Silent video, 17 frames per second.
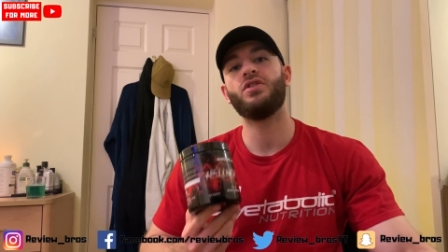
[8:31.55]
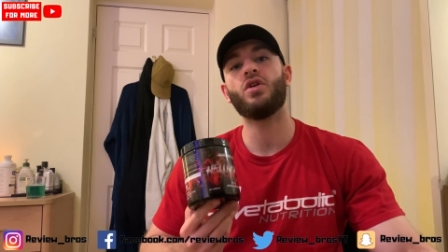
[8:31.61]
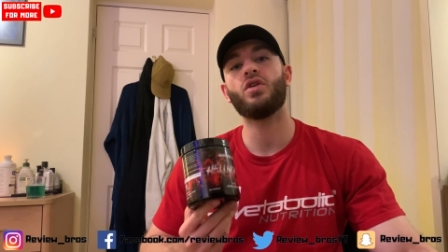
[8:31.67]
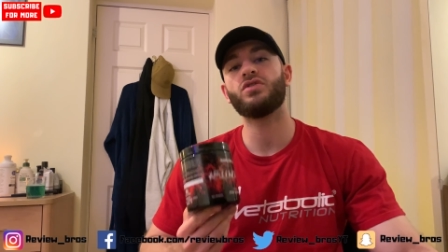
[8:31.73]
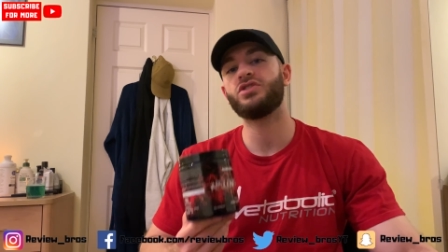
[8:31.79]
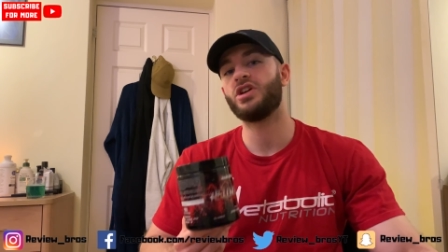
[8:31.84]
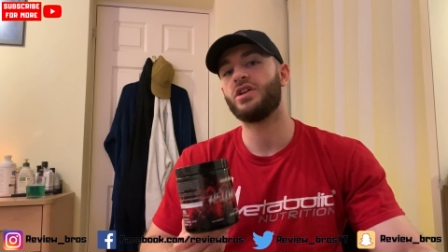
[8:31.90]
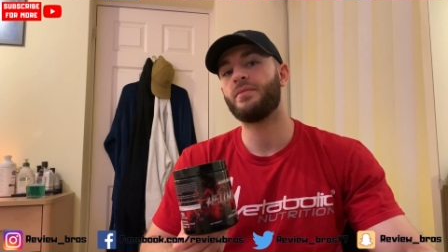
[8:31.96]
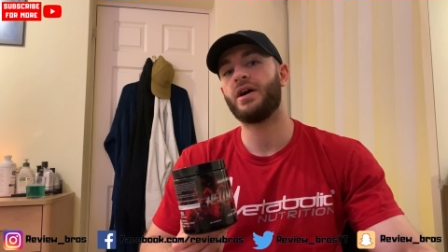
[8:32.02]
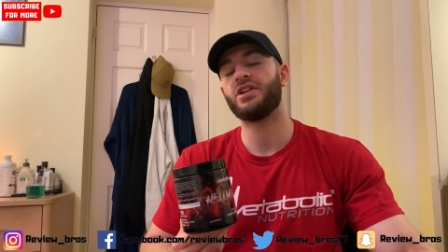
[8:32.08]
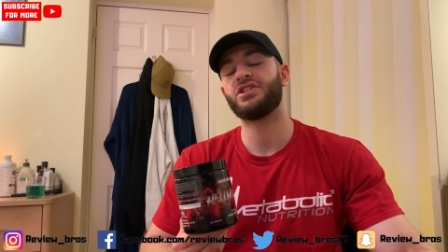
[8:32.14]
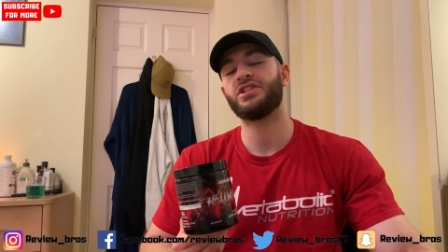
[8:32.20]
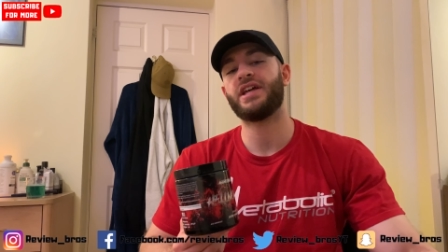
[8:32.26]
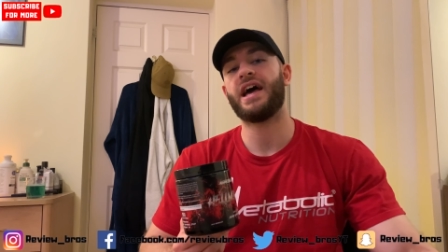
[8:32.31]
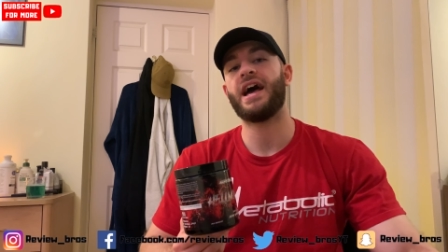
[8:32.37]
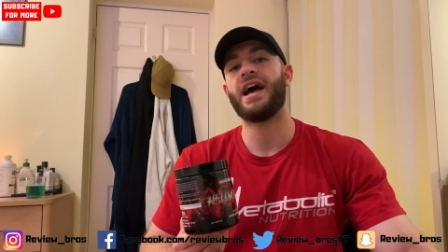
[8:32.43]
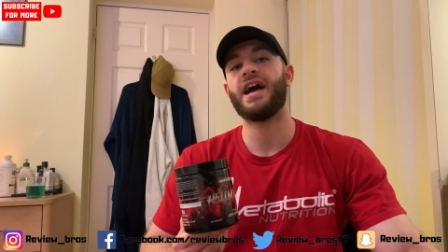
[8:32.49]
not too much
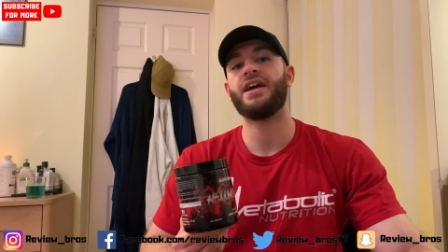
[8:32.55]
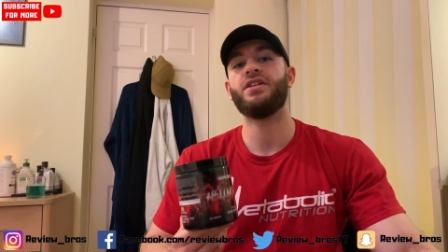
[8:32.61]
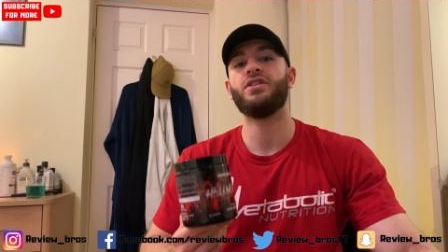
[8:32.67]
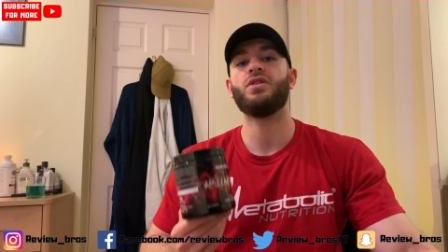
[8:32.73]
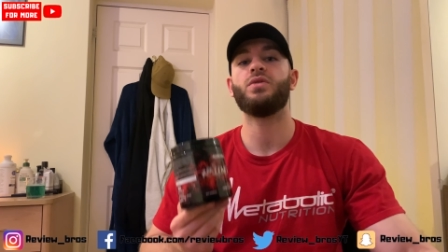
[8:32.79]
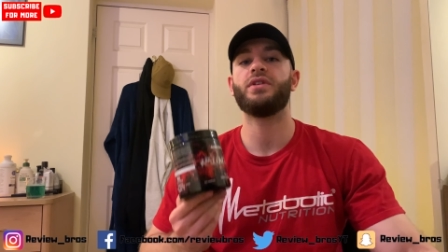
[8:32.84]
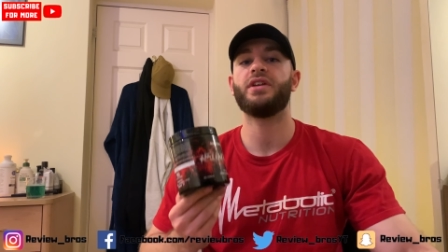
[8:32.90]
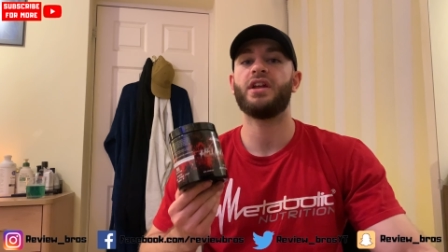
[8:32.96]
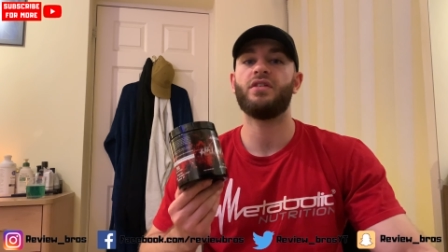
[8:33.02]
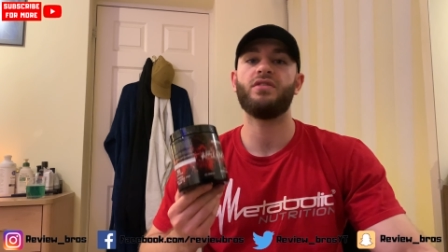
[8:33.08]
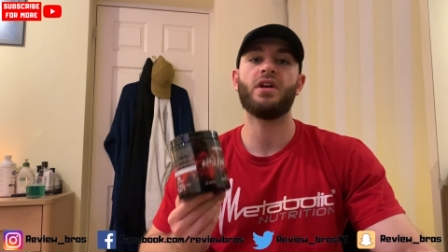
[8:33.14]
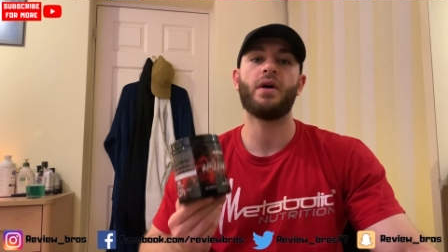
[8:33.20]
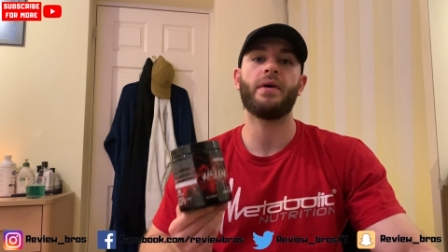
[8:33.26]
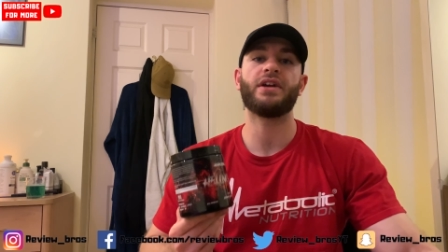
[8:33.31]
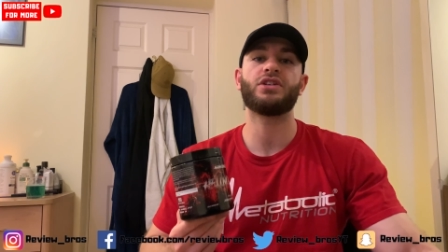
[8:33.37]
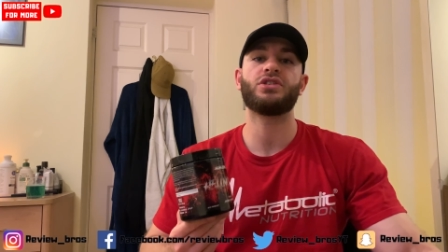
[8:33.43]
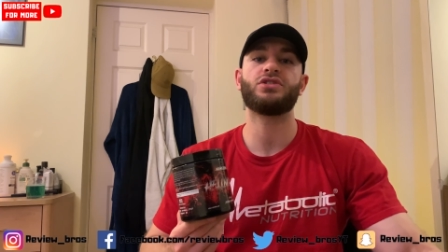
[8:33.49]
to handle,
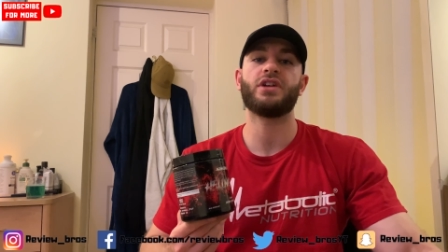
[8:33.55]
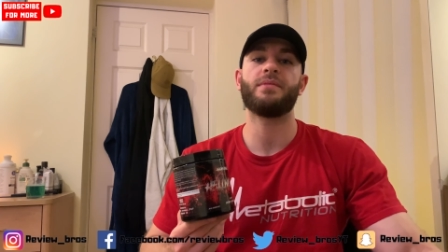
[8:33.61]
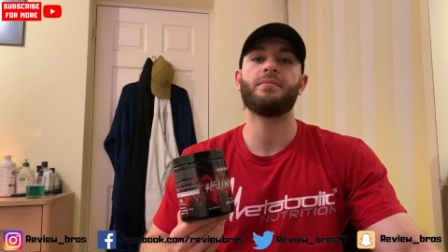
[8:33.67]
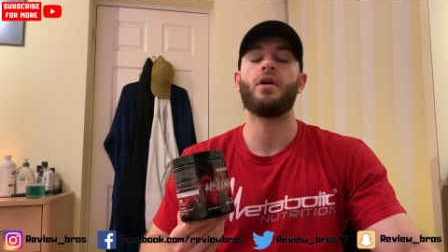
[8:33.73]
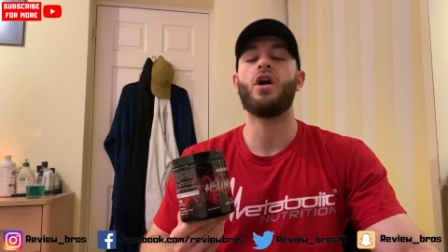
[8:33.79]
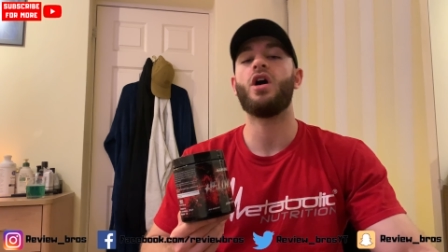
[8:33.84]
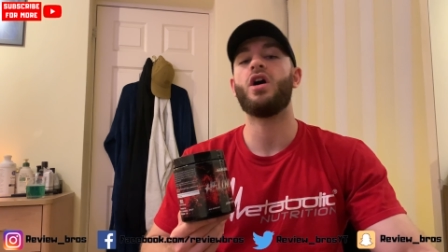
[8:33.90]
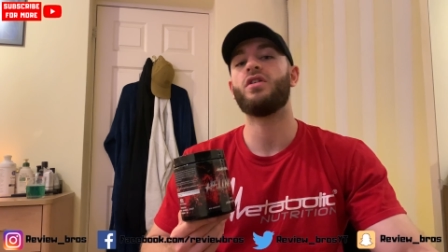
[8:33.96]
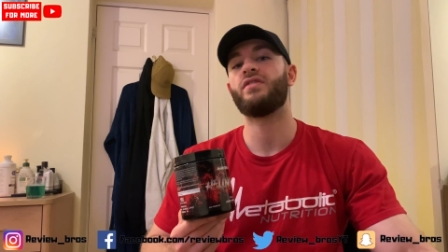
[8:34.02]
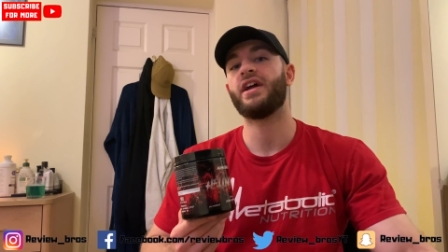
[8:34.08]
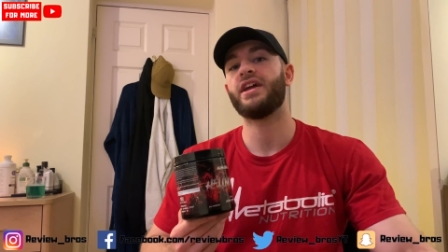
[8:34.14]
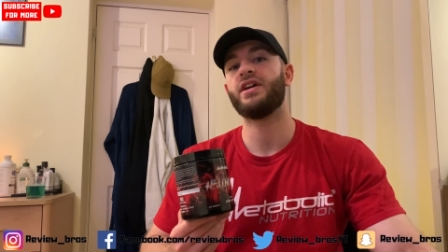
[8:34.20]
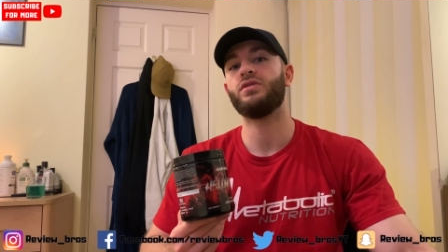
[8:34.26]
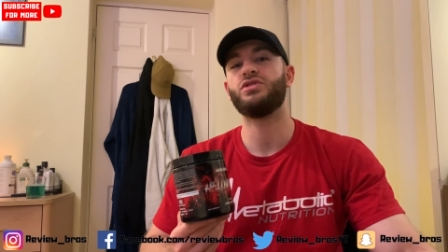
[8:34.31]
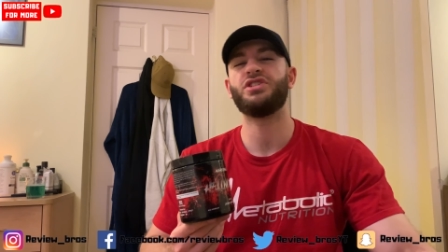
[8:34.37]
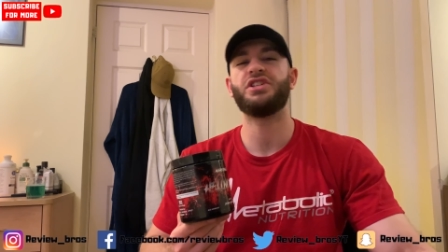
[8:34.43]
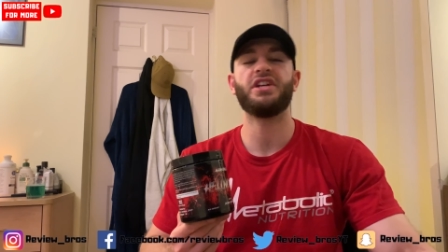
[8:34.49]
no extreme heart rate
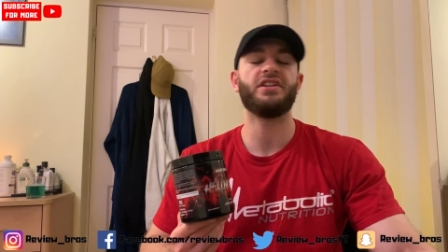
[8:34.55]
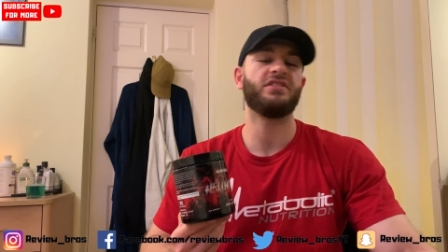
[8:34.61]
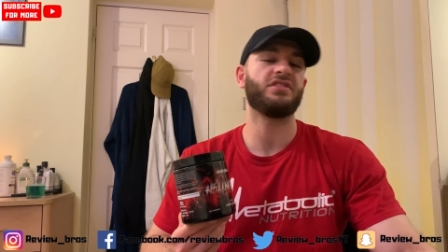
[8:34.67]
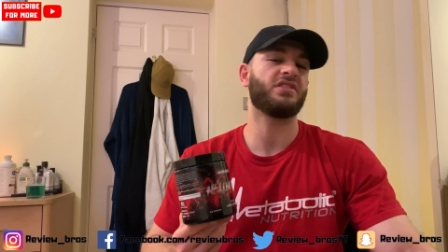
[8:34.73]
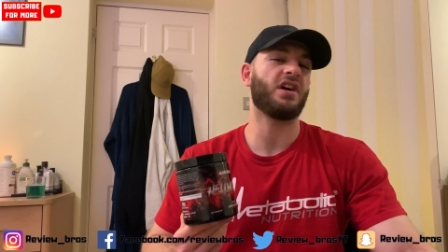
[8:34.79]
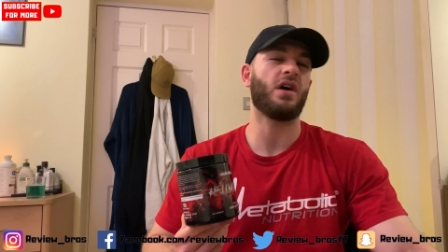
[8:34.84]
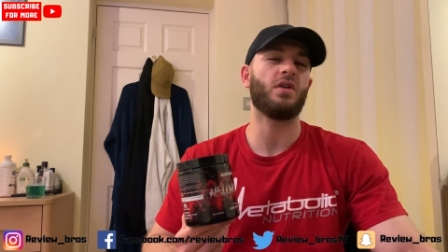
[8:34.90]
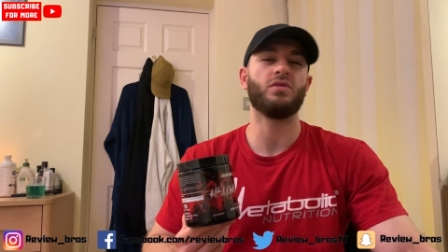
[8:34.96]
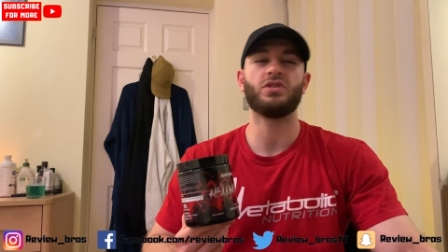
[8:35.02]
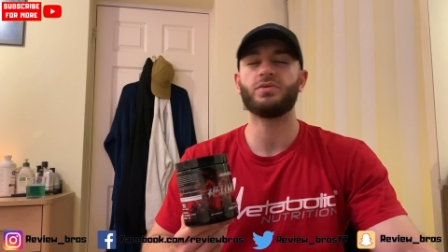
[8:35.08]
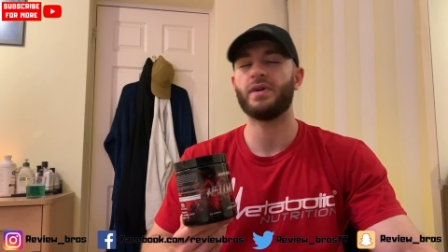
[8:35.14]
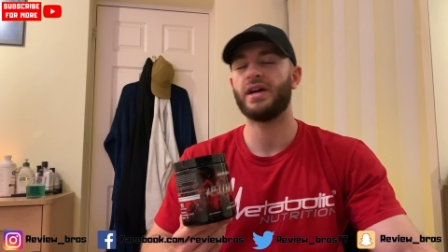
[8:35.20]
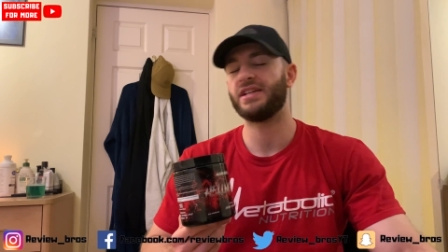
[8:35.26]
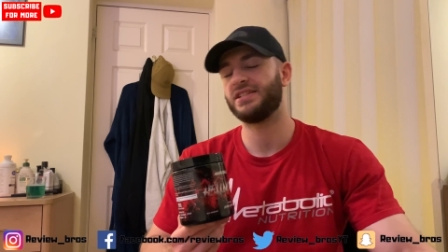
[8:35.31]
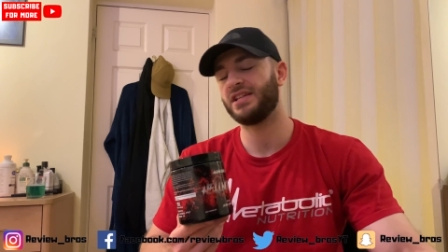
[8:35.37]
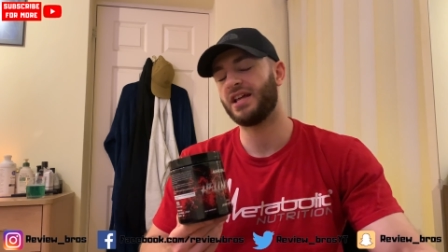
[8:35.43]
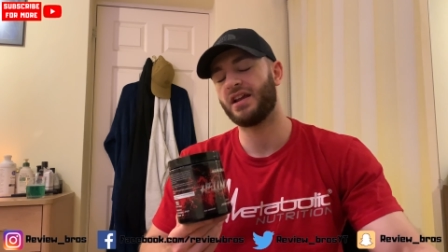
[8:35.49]
or jitters, cold
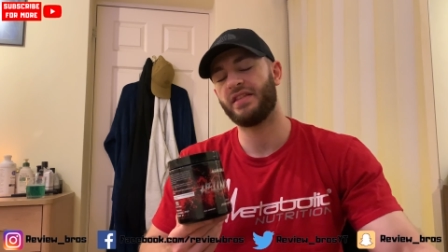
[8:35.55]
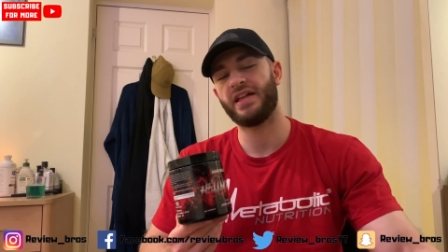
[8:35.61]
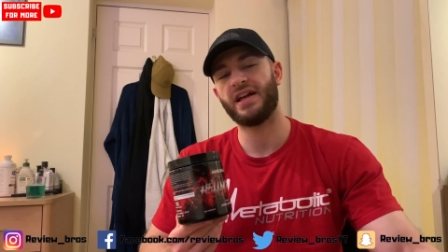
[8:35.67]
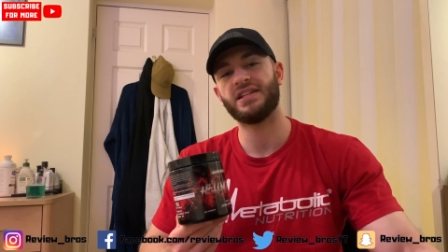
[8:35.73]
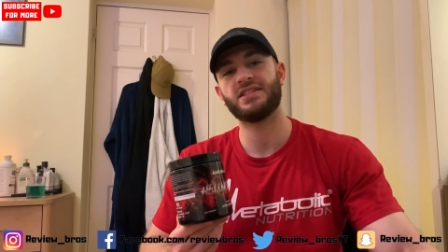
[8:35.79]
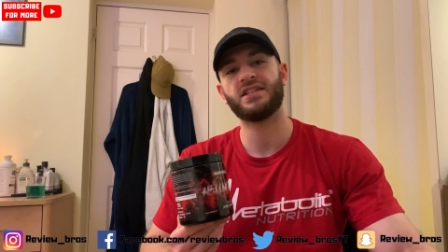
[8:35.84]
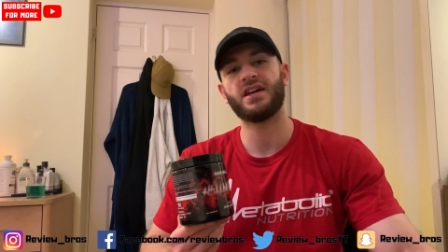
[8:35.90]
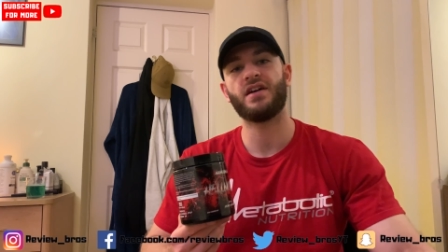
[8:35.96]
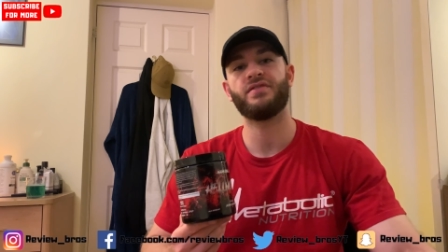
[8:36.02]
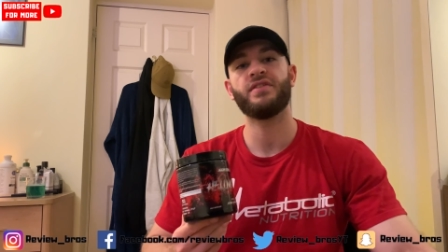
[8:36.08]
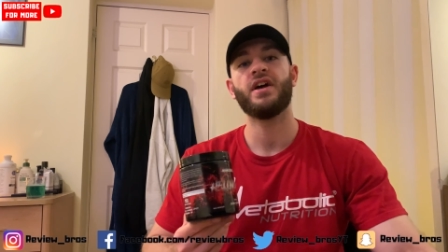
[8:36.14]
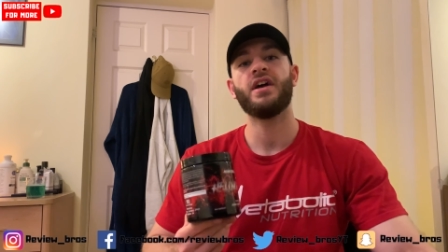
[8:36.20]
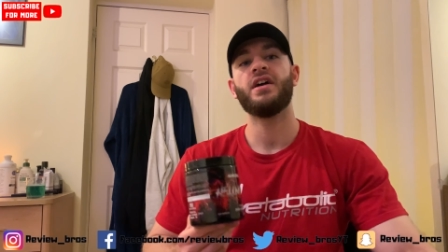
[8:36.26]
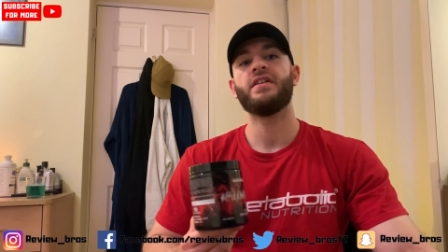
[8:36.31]
sweats, none of that stuff.